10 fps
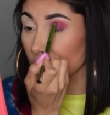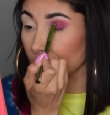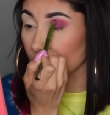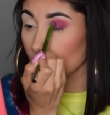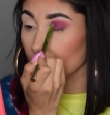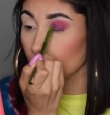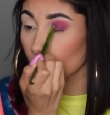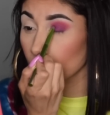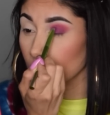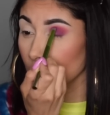Like they're
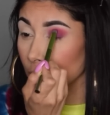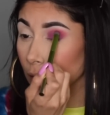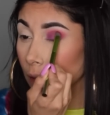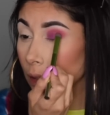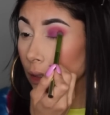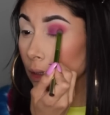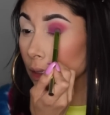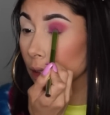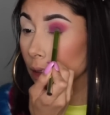working good.